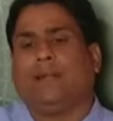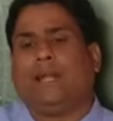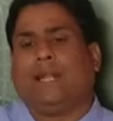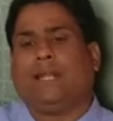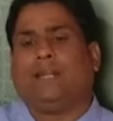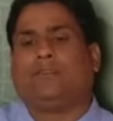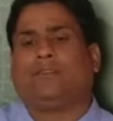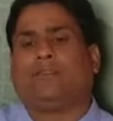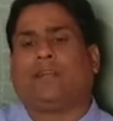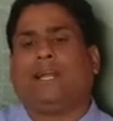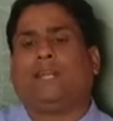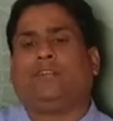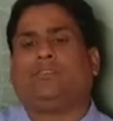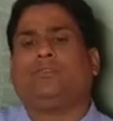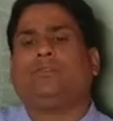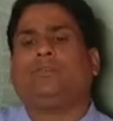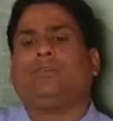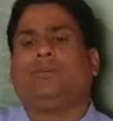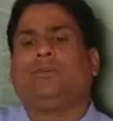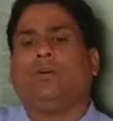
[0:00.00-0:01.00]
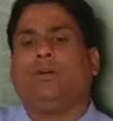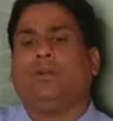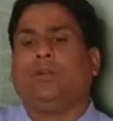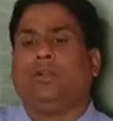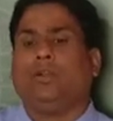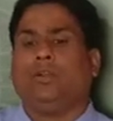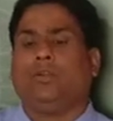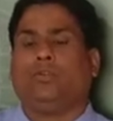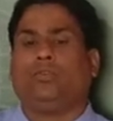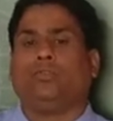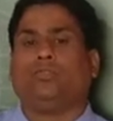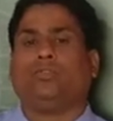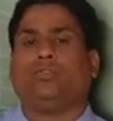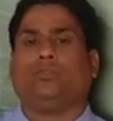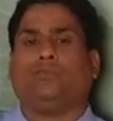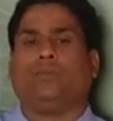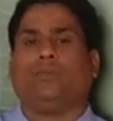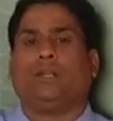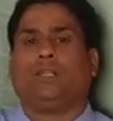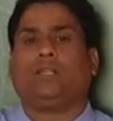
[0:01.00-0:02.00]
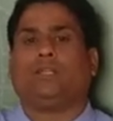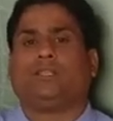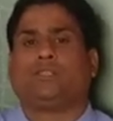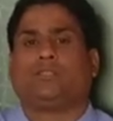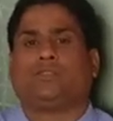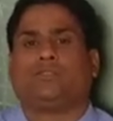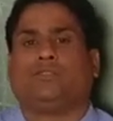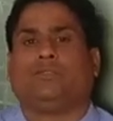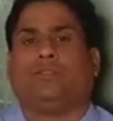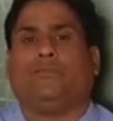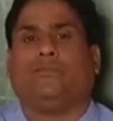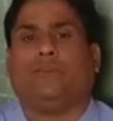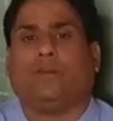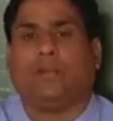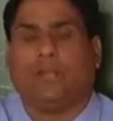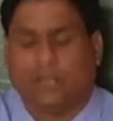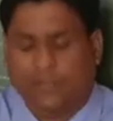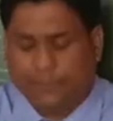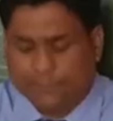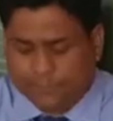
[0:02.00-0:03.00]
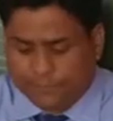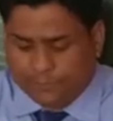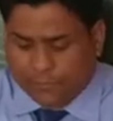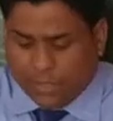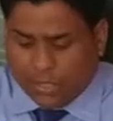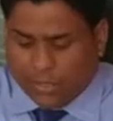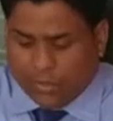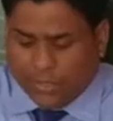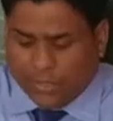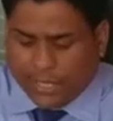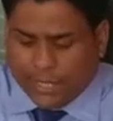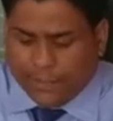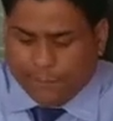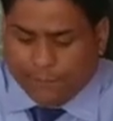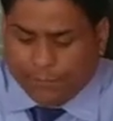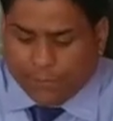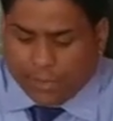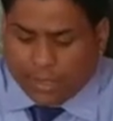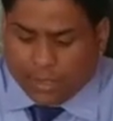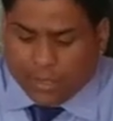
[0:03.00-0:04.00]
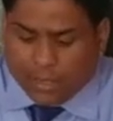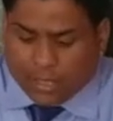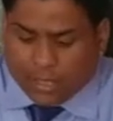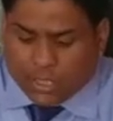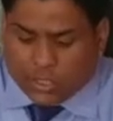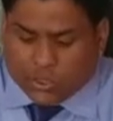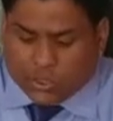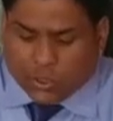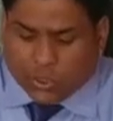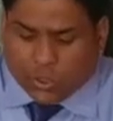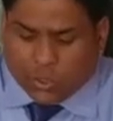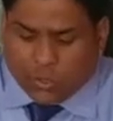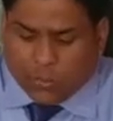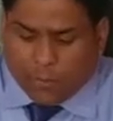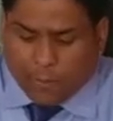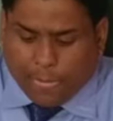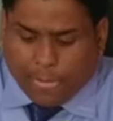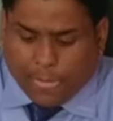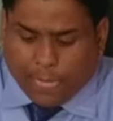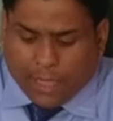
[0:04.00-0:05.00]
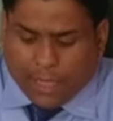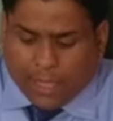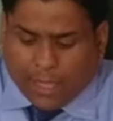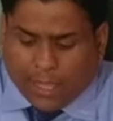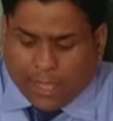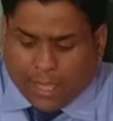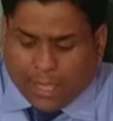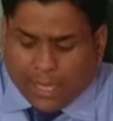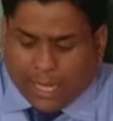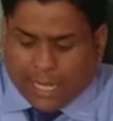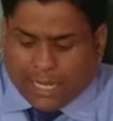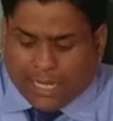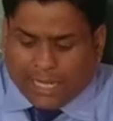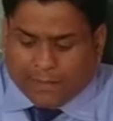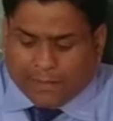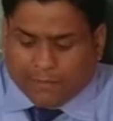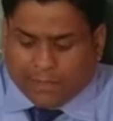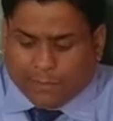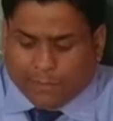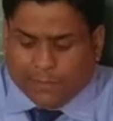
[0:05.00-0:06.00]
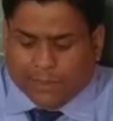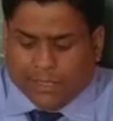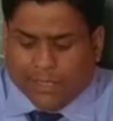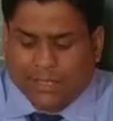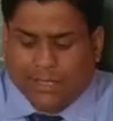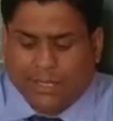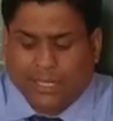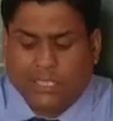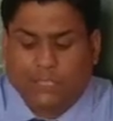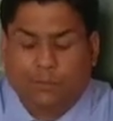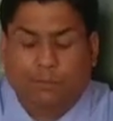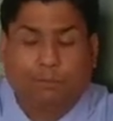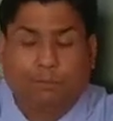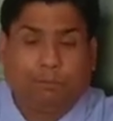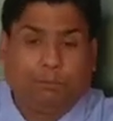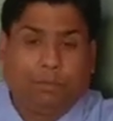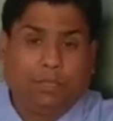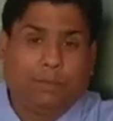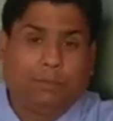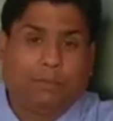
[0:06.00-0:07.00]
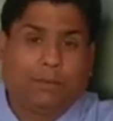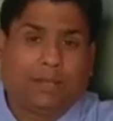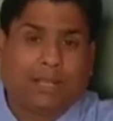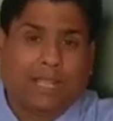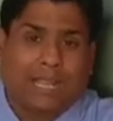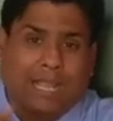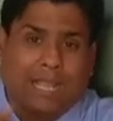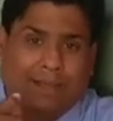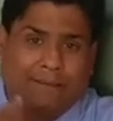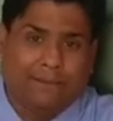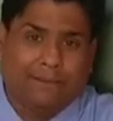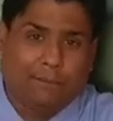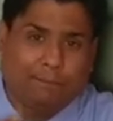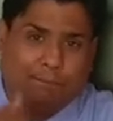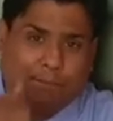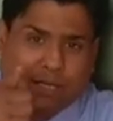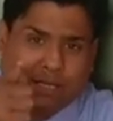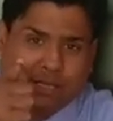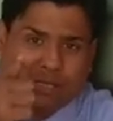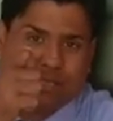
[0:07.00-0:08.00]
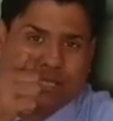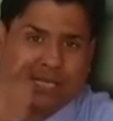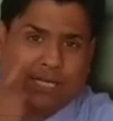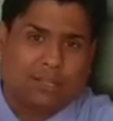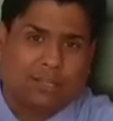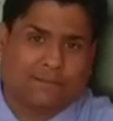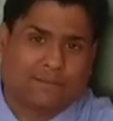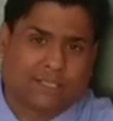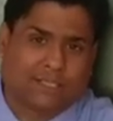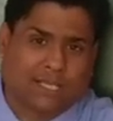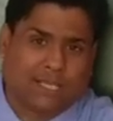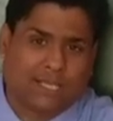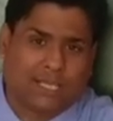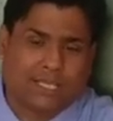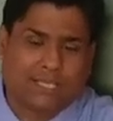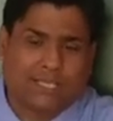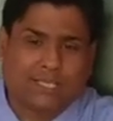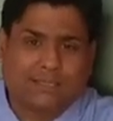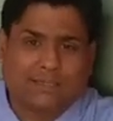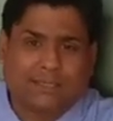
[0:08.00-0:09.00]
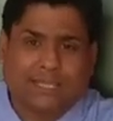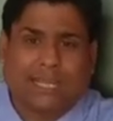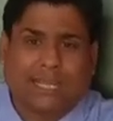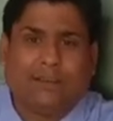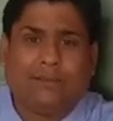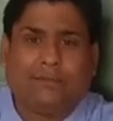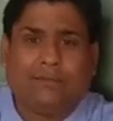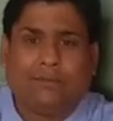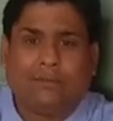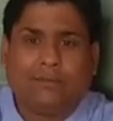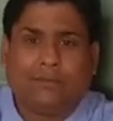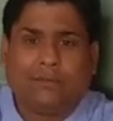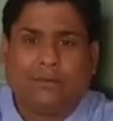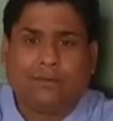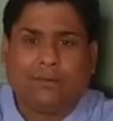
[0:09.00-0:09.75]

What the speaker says: and try to do the wonders to the world. Okay? So, in developed countries, people are having better set of skills than